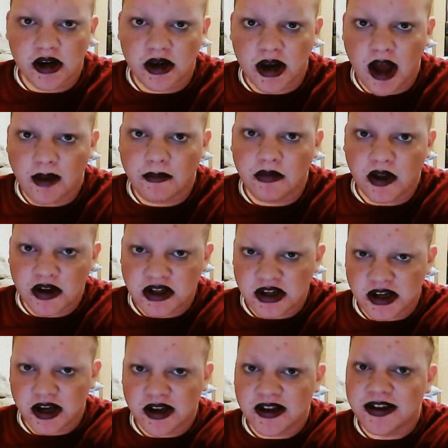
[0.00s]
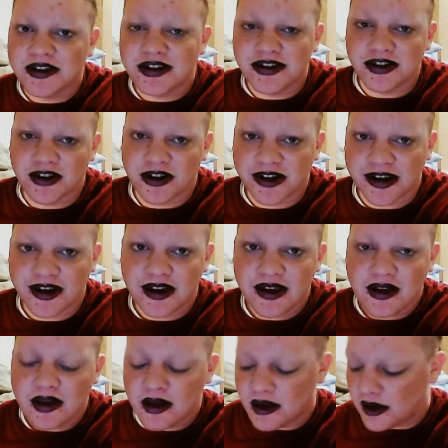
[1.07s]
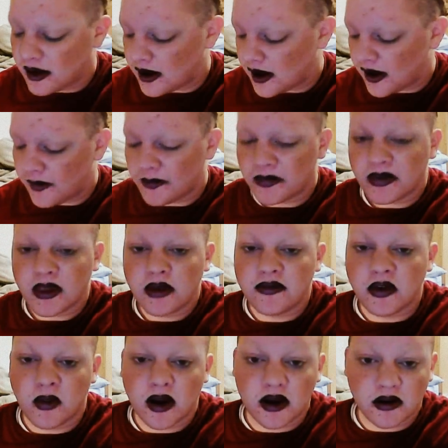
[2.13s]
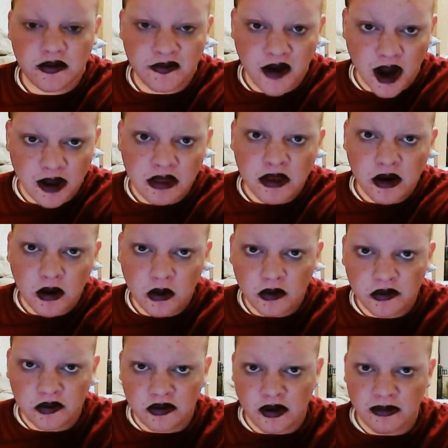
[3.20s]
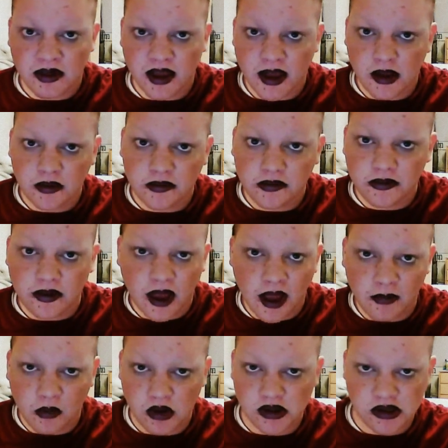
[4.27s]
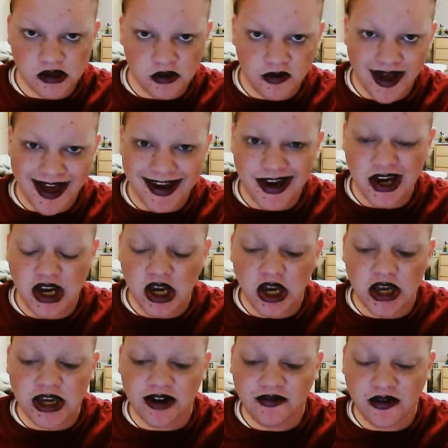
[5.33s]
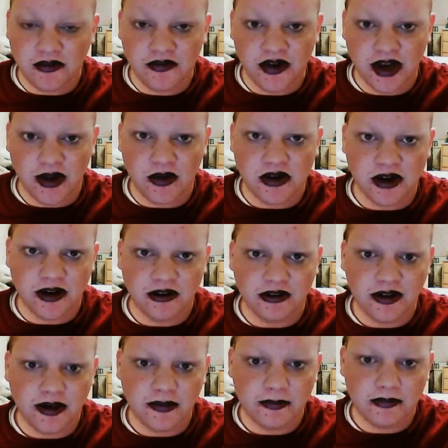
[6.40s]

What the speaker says: you're not blushy, it's dirty. If you want to define the nose or something else, I'm going to do that in a different video entirely.